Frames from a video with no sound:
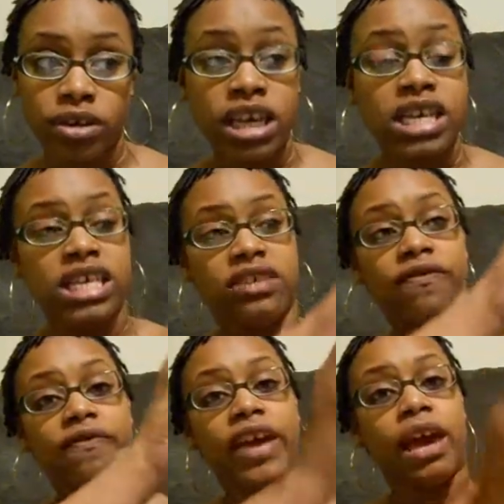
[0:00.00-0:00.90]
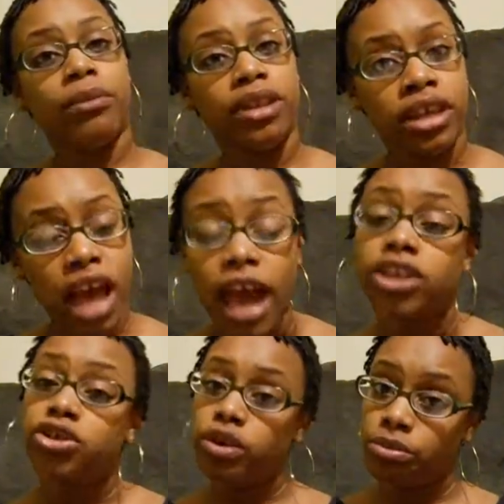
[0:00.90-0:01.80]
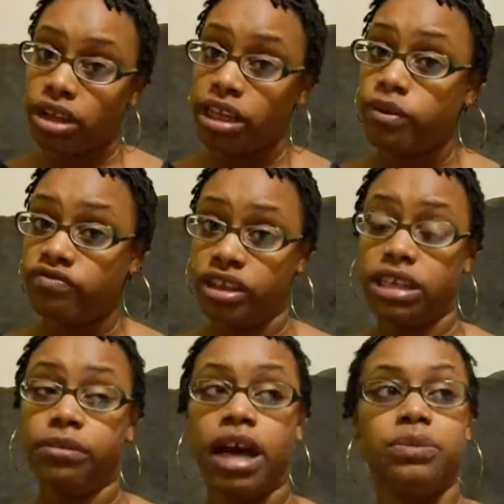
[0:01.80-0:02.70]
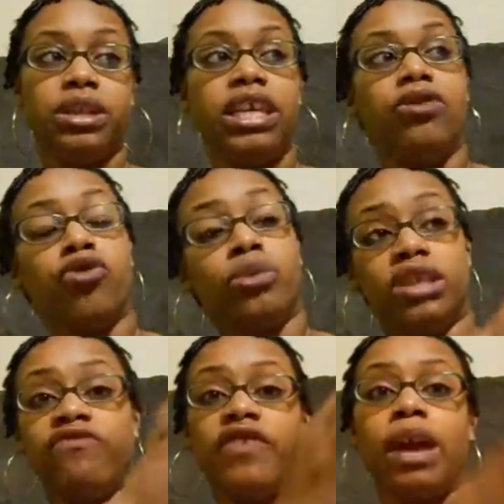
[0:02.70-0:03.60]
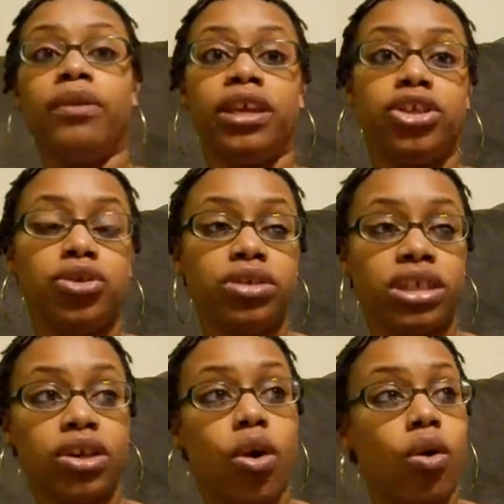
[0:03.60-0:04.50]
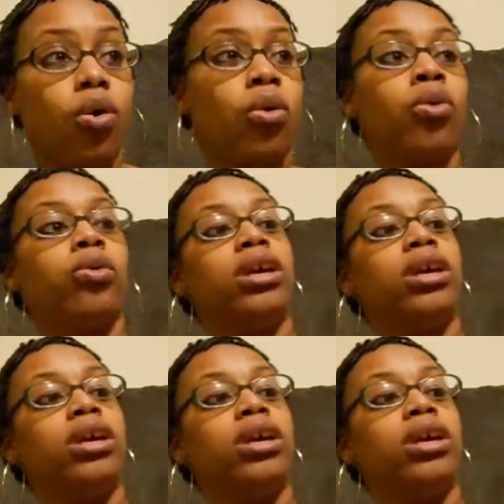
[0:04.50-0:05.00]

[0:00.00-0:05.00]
His family, I do admit he was victimized, but he groups his family into this whole